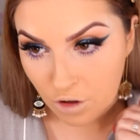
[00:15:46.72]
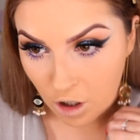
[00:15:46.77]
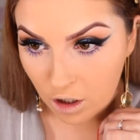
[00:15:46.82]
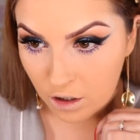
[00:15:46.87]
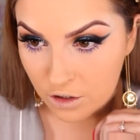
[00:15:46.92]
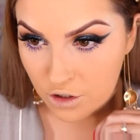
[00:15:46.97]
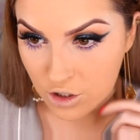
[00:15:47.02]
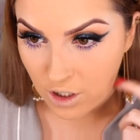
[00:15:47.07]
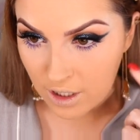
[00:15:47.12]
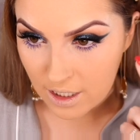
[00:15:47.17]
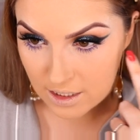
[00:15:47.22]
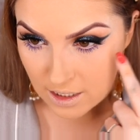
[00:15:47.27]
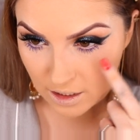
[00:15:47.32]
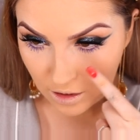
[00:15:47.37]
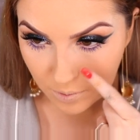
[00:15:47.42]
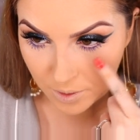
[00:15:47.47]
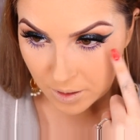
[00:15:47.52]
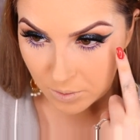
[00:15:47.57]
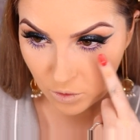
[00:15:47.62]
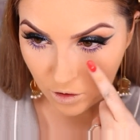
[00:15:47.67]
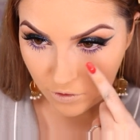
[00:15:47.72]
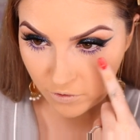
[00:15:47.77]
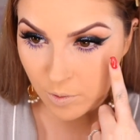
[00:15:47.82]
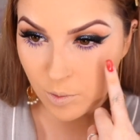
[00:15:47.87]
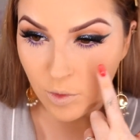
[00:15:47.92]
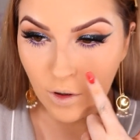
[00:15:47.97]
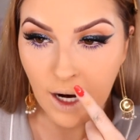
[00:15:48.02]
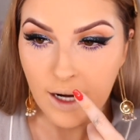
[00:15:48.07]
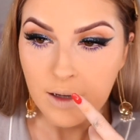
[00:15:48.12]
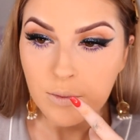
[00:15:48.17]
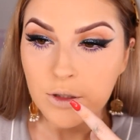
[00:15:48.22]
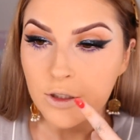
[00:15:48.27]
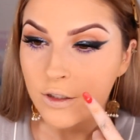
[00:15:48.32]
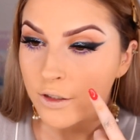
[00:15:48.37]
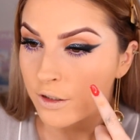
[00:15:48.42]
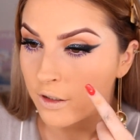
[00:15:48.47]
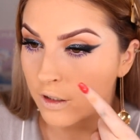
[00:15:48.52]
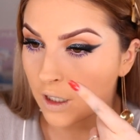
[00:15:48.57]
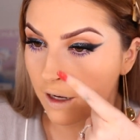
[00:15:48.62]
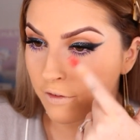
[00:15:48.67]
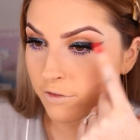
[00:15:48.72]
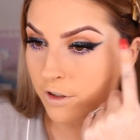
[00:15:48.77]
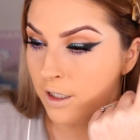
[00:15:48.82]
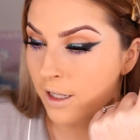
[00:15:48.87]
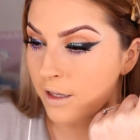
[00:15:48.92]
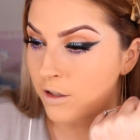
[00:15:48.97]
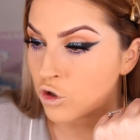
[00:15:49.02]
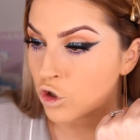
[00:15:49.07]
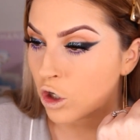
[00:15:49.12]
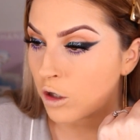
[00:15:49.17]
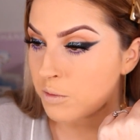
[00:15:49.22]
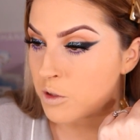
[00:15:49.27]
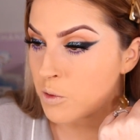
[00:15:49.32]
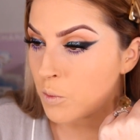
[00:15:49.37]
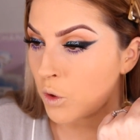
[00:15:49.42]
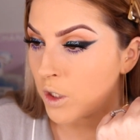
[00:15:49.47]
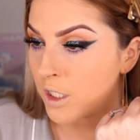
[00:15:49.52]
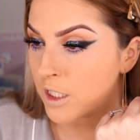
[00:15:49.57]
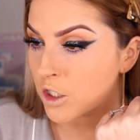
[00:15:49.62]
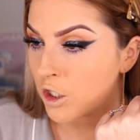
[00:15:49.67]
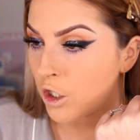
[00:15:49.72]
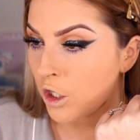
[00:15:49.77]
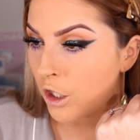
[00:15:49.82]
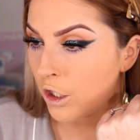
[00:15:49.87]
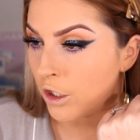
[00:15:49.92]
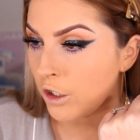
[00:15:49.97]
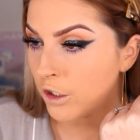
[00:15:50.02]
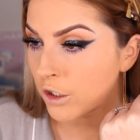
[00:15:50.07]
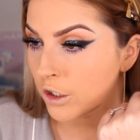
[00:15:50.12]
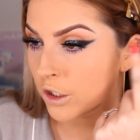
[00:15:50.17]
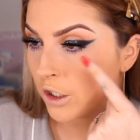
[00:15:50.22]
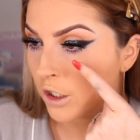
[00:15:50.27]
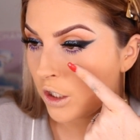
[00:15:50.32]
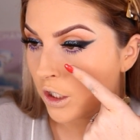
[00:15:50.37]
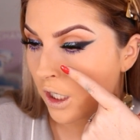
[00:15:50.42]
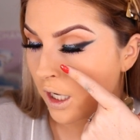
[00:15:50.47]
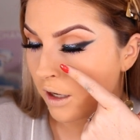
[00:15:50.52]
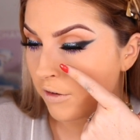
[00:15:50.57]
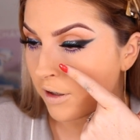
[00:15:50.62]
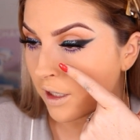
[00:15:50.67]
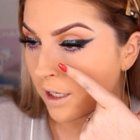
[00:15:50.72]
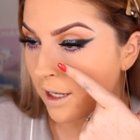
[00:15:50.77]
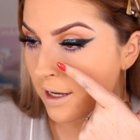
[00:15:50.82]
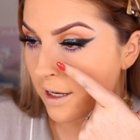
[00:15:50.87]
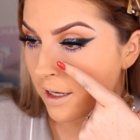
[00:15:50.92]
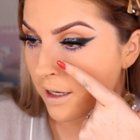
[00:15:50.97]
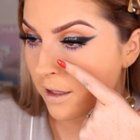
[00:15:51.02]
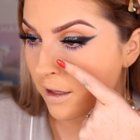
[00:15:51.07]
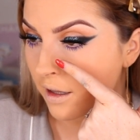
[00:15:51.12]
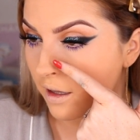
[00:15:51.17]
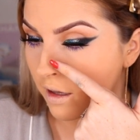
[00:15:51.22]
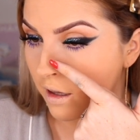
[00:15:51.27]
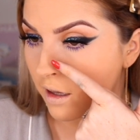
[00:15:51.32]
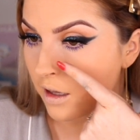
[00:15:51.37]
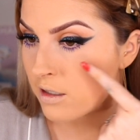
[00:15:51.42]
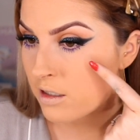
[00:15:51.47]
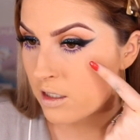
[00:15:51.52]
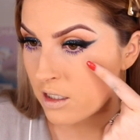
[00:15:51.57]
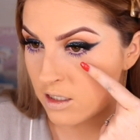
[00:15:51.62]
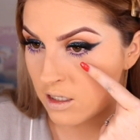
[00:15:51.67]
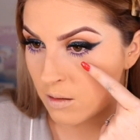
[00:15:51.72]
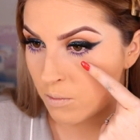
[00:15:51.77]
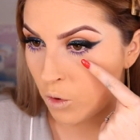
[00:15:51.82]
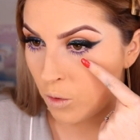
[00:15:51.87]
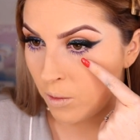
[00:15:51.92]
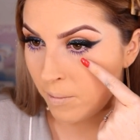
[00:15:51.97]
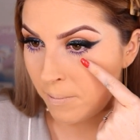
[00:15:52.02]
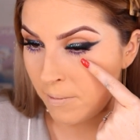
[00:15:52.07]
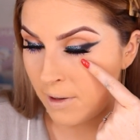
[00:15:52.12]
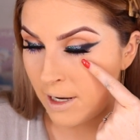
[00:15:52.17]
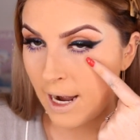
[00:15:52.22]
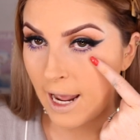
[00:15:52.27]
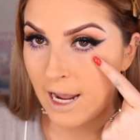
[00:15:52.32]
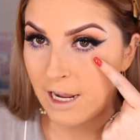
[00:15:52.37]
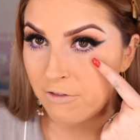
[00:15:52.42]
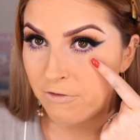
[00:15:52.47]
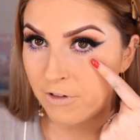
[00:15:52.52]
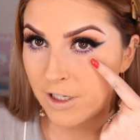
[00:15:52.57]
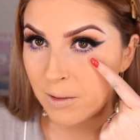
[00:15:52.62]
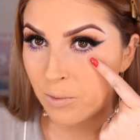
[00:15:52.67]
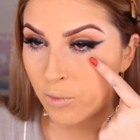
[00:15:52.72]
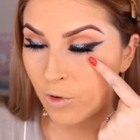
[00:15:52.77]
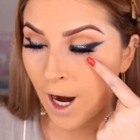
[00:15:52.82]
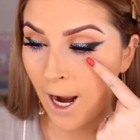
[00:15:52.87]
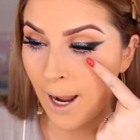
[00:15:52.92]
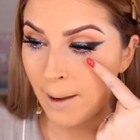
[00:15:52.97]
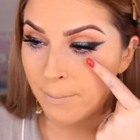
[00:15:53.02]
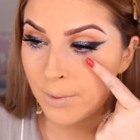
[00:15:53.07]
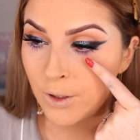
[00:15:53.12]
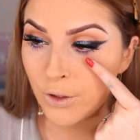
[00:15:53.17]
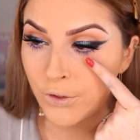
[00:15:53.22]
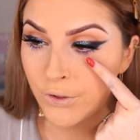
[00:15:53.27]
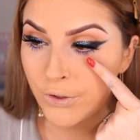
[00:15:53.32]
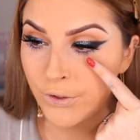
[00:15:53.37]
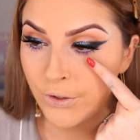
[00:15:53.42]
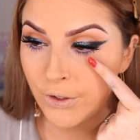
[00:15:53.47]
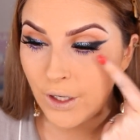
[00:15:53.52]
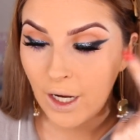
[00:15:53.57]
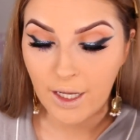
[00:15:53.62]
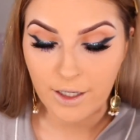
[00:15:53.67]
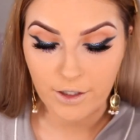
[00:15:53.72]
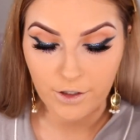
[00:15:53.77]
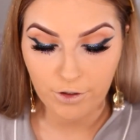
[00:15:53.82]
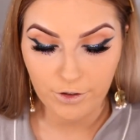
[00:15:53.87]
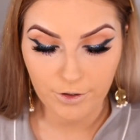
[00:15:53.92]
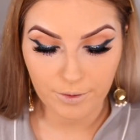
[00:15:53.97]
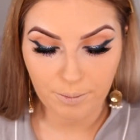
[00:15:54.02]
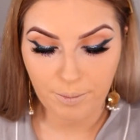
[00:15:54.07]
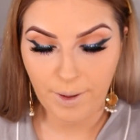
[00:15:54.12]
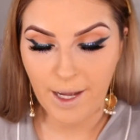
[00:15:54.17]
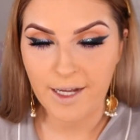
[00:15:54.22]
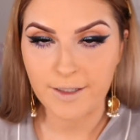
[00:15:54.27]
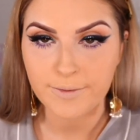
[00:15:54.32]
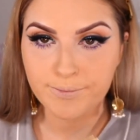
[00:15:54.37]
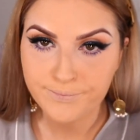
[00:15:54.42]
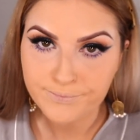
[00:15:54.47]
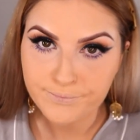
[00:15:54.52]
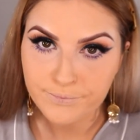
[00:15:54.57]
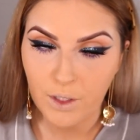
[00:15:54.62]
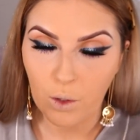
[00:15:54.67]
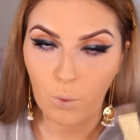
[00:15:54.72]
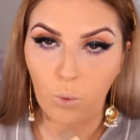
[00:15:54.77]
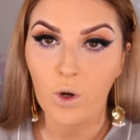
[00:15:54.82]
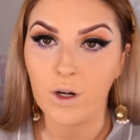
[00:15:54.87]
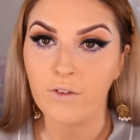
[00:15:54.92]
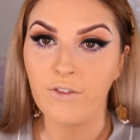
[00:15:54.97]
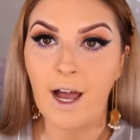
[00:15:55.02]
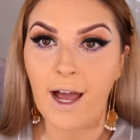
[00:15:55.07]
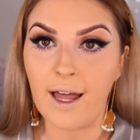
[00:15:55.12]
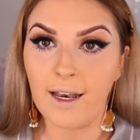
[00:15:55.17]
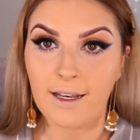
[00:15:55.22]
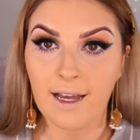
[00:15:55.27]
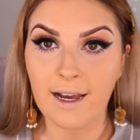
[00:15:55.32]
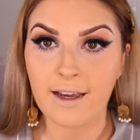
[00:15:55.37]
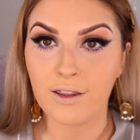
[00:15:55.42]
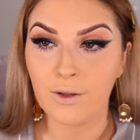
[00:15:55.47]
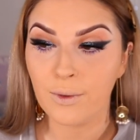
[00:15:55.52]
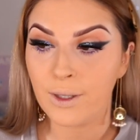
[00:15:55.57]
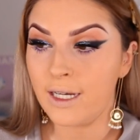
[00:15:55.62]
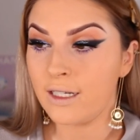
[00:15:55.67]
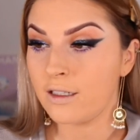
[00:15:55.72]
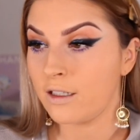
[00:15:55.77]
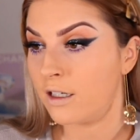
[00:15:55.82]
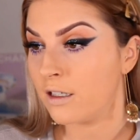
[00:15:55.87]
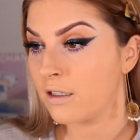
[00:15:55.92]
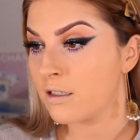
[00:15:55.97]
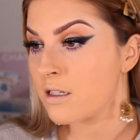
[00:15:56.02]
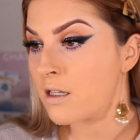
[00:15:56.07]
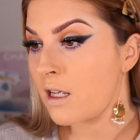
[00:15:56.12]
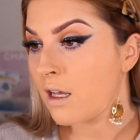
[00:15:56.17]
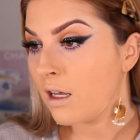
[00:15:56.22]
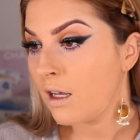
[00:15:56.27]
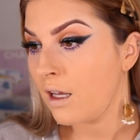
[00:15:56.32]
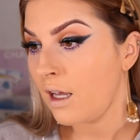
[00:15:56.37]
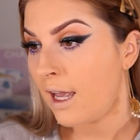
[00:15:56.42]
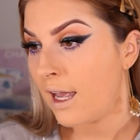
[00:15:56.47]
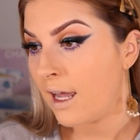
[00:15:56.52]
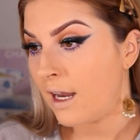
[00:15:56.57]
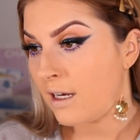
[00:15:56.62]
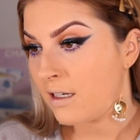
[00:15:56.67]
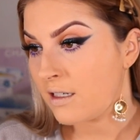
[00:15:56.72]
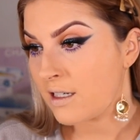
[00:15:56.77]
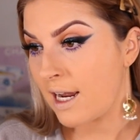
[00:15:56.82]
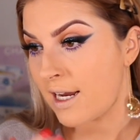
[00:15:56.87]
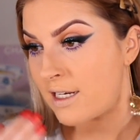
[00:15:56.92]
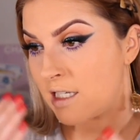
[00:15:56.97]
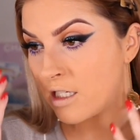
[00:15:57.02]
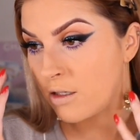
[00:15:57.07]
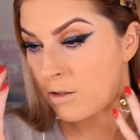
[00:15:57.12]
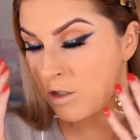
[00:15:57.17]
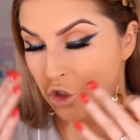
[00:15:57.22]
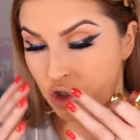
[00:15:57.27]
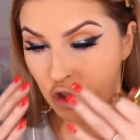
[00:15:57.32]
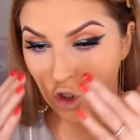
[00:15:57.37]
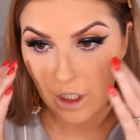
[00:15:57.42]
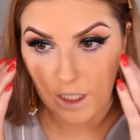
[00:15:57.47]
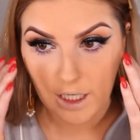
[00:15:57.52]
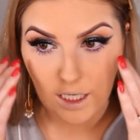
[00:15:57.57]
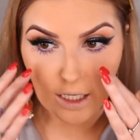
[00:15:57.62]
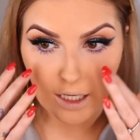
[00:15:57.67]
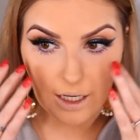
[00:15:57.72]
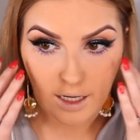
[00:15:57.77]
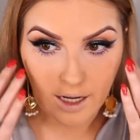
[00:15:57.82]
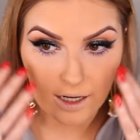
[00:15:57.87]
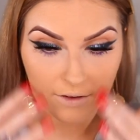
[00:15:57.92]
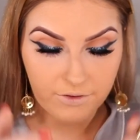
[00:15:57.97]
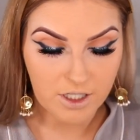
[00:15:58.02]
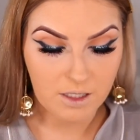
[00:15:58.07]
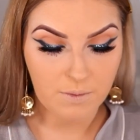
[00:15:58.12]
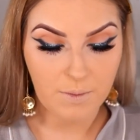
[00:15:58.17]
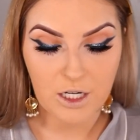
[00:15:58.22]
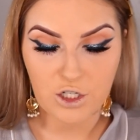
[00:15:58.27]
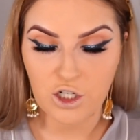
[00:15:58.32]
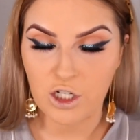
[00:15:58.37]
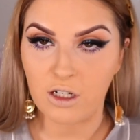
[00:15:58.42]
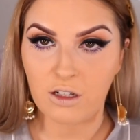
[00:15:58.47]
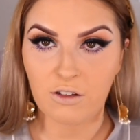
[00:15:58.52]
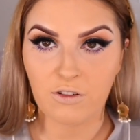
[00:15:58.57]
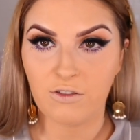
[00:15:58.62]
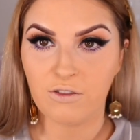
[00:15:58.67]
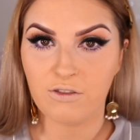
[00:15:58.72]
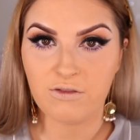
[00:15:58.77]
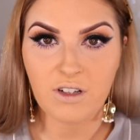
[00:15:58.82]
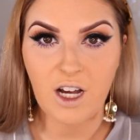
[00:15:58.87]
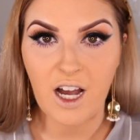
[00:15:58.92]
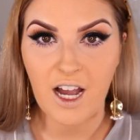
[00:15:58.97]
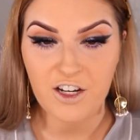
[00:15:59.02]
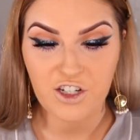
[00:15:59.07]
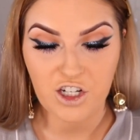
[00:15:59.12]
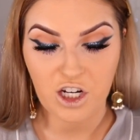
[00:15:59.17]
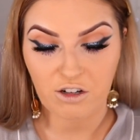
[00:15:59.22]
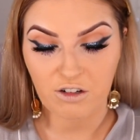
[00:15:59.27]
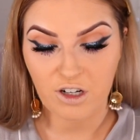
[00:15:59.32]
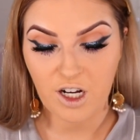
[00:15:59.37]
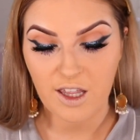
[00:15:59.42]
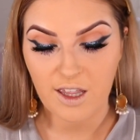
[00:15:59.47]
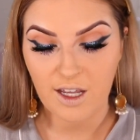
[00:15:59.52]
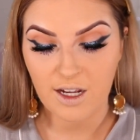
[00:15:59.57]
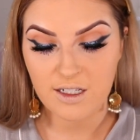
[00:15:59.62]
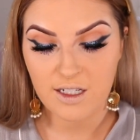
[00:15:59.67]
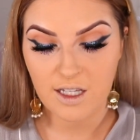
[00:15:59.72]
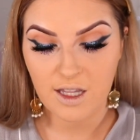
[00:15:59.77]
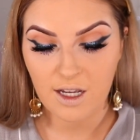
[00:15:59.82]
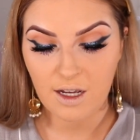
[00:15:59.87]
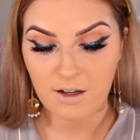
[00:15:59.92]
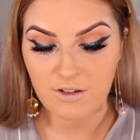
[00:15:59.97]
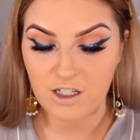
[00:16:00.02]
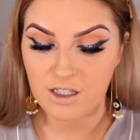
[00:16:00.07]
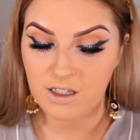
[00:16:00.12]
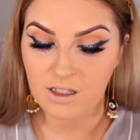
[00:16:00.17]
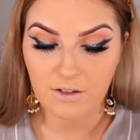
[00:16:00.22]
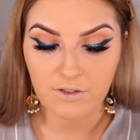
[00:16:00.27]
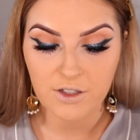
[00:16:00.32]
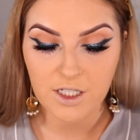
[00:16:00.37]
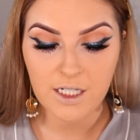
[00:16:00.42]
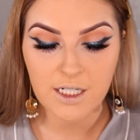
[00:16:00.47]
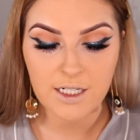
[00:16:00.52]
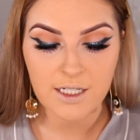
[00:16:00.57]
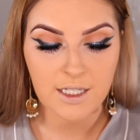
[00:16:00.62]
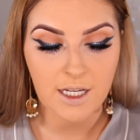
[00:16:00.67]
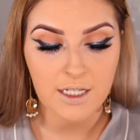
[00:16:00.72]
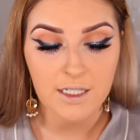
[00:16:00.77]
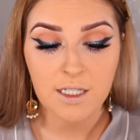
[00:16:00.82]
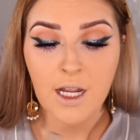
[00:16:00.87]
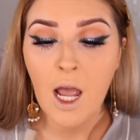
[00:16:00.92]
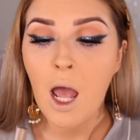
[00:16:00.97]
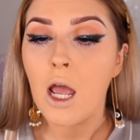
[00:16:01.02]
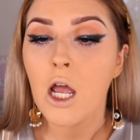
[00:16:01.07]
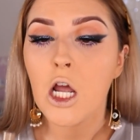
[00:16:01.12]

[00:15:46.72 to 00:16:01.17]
are on, so that's a little bit more of a brighter blue. I feel like the top's more indigo. I feel like this is a more navy bright blue. I don't know, but whatever. I like the way it looks, and I didn't do any kind of smudging of eyeshadow or anything under there. I just left it as is.